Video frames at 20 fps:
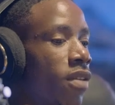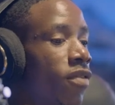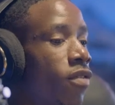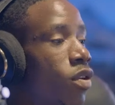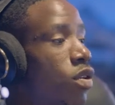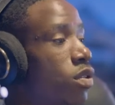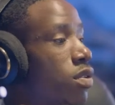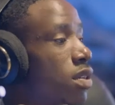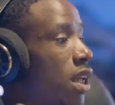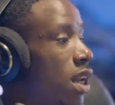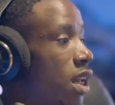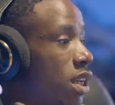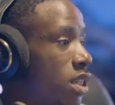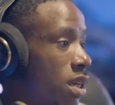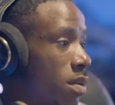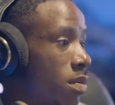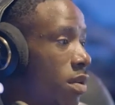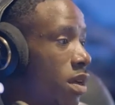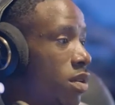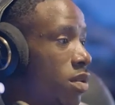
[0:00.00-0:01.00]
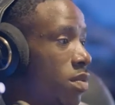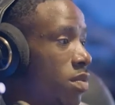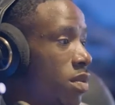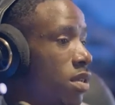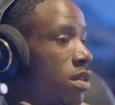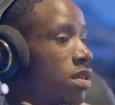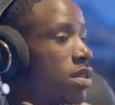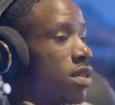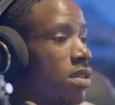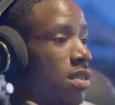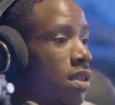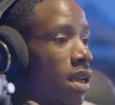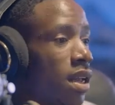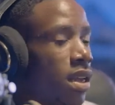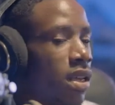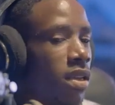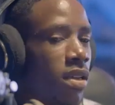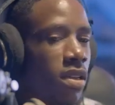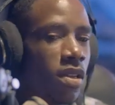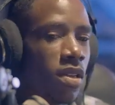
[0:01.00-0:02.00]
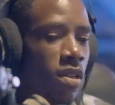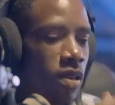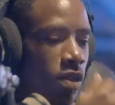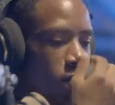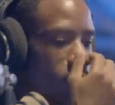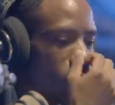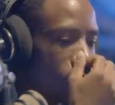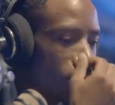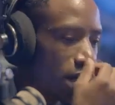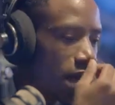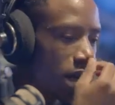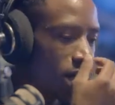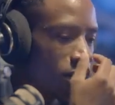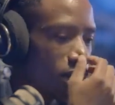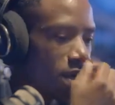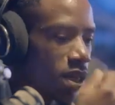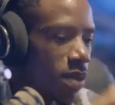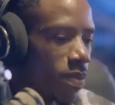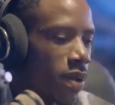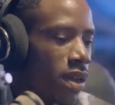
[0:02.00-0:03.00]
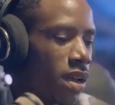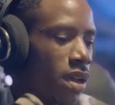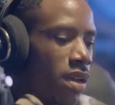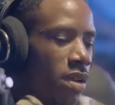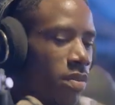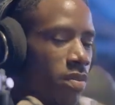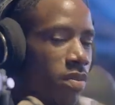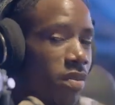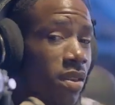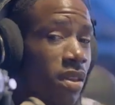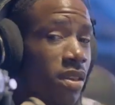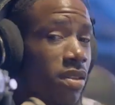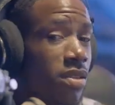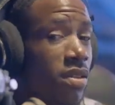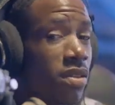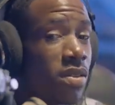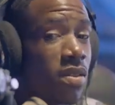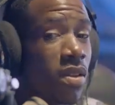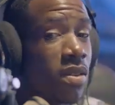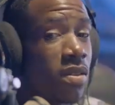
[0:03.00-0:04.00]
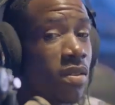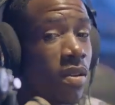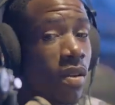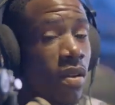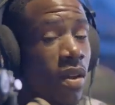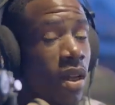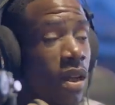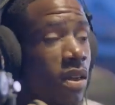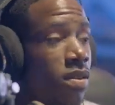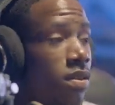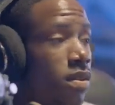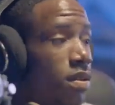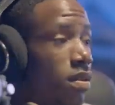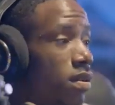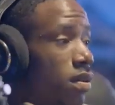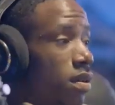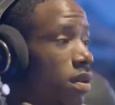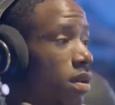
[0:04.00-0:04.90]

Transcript: you go to Kelechi Amadiobi, sincerely, standing with a pen and a book, he's just going to look at you.